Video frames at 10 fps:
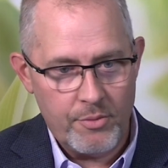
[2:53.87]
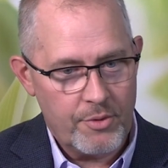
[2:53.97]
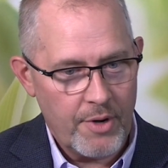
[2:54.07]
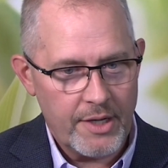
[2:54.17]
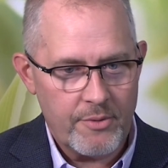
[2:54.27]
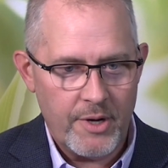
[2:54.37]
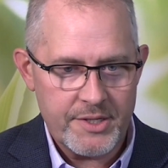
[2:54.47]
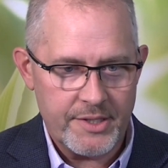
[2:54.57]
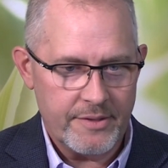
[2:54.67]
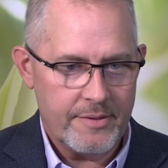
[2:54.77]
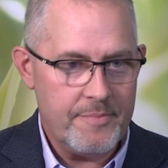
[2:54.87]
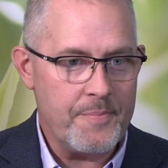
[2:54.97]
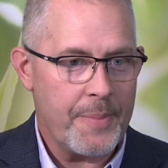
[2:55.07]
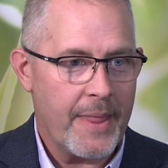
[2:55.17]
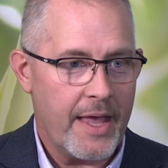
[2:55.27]
Great question.
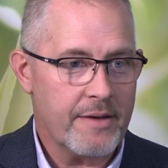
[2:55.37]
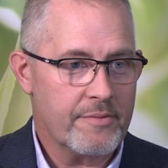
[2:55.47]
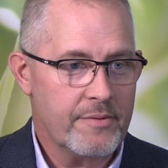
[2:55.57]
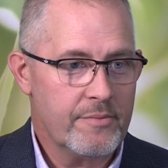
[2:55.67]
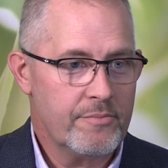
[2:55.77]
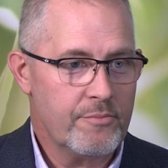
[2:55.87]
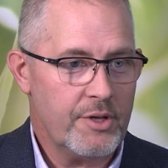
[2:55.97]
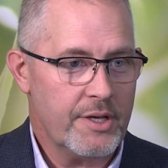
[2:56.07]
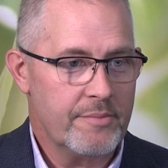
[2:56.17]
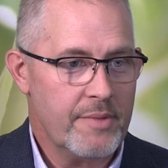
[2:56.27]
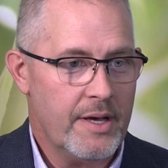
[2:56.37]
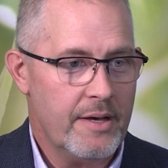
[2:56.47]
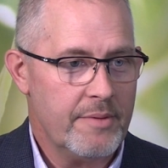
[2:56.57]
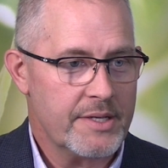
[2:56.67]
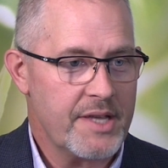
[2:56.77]
And really,
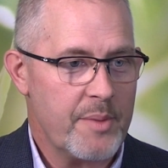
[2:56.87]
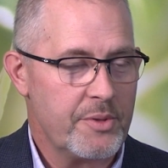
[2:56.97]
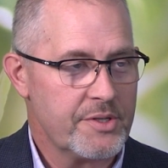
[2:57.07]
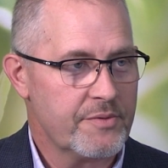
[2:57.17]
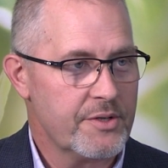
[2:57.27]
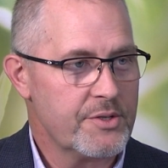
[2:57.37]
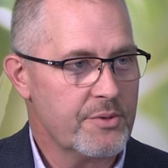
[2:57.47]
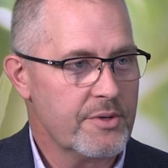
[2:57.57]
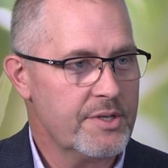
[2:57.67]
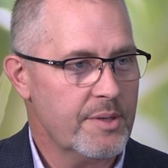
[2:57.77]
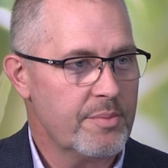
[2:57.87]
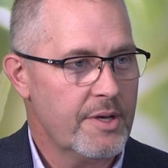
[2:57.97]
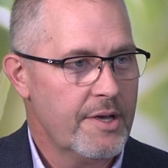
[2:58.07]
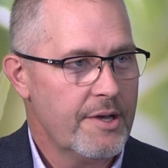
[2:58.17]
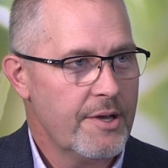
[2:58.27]
examples of good stewardship
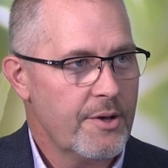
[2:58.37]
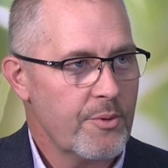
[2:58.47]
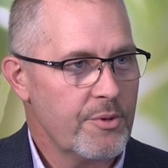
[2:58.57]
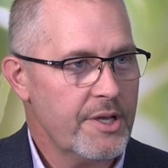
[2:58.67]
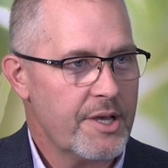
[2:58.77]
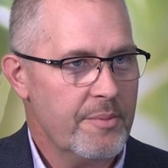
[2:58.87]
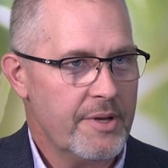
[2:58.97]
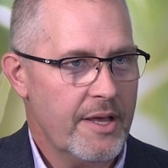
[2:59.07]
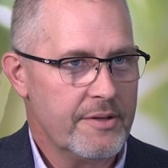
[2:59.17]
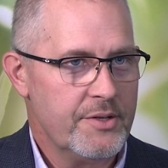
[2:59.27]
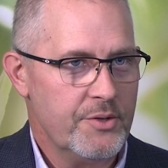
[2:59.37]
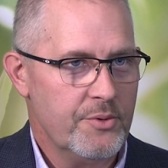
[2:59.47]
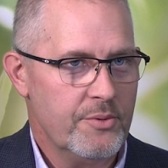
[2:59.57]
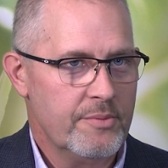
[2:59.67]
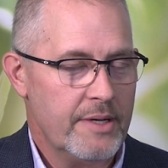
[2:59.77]
really come down
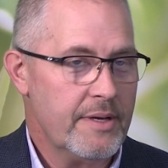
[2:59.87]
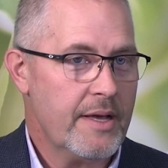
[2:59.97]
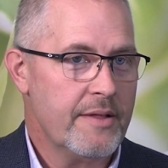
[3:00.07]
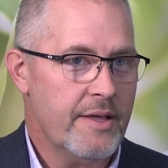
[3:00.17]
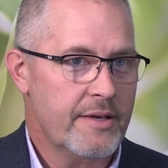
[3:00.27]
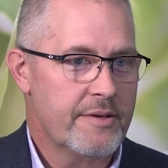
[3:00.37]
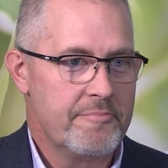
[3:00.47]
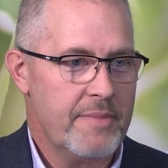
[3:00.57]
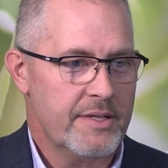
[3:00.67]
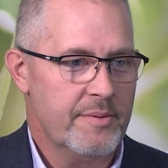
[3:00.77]
to, I think, at